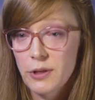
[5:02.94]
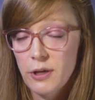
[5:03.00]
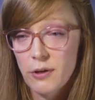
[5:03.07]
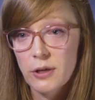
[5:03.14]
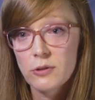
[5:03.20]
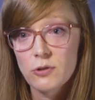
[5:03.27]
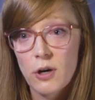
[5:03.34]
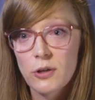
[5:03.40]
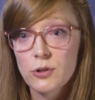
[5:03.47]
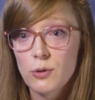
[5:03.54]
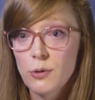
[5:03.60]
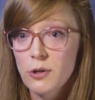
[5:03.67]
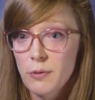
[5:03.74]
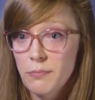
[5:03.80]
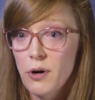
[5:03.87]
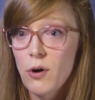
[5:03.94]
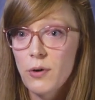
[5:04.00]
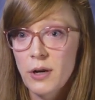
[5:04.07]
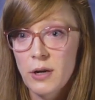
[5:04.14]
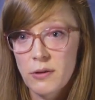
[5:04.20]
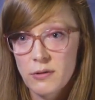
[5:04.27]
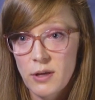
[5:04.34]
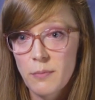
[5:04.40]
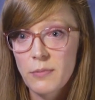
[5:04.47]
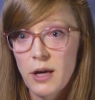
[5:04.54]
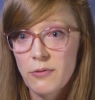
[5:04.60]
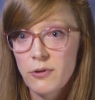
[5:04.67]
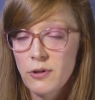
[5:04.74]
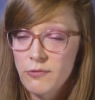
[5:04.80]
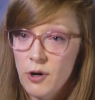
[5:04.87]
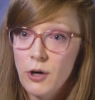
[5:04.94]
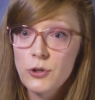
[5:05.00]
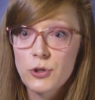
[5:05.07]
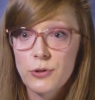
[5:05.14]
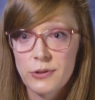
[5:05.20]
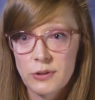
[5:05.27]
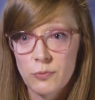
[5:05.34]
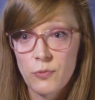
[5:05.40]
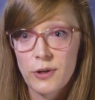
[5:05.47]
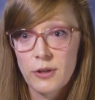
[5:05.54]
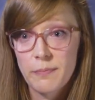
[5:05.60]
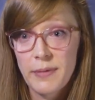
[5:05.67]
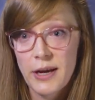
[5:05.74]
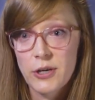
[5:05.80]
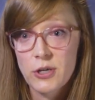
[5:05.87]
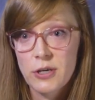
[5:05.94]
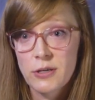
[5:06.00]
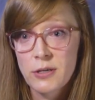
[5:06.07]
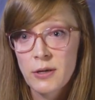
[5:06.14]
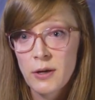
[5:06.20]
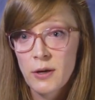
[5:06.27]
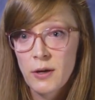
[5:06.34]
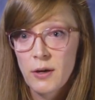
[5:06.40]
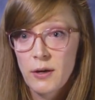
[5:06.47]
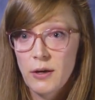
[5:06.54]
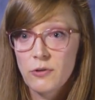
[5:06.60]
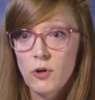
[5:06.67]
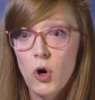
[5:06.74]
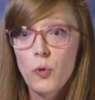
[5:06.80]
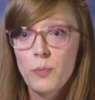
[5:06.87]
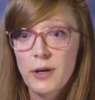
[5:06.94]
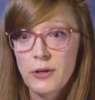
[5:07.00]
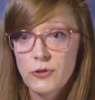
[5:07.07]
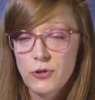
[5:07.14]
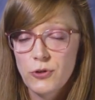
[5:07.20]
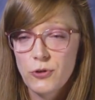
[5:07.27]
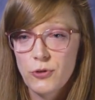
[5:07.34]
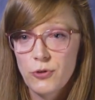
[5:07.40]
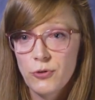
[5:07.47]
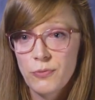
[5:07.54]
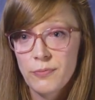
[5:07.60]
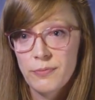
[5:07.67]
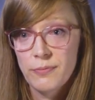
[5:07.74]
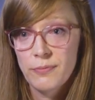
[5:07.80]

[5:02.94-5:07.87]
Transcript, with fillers: there is also a component at some level of altruism where the patient is hoping to